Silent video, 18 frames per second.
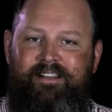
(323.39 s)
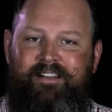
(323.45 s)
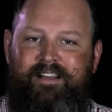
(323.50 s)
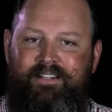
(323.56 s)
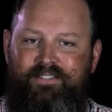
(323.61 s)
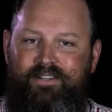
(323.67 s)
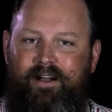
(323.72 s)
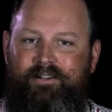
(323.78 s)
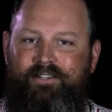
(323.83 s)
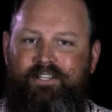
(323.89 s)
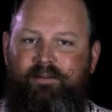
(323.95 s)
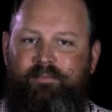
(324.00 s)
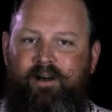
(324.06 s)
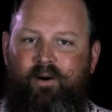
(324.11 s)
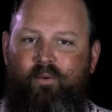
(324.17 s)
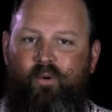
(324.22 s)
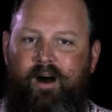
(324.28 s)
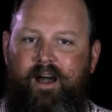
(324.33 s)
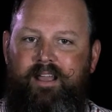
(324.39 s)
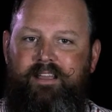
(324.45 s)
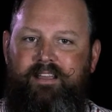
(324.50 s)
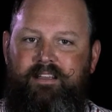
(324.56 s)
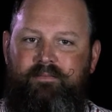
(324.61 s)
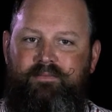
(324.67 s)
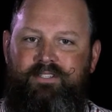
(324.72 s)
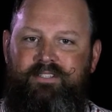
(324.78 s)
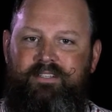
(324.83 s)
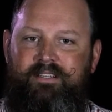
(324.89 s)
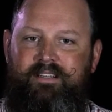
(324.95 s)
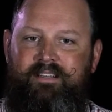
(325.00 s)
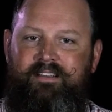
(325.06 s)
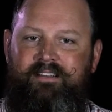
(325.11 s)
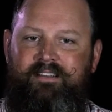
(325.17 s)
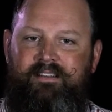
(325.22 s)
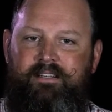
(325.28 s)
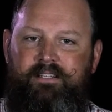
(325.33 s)
and talk to you about why EMC
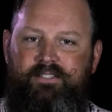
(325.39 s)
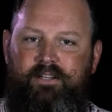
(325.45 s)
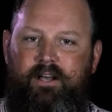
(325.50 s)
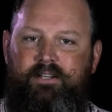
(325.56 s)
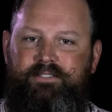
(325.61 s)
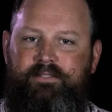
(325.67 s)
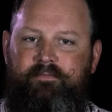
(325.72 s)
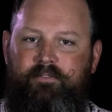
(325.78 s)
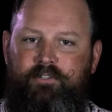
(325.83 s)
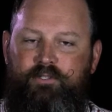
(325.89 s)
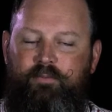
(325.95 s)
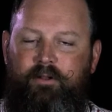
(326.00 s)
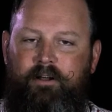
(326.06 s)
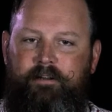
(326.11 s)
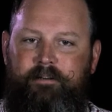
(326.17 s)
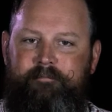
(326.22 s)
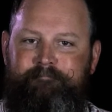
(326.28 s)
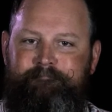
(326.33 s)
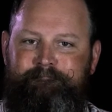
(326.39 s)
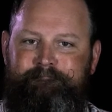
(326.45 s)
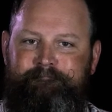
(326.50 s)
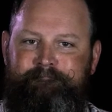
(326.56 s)
is awesome for Splunk.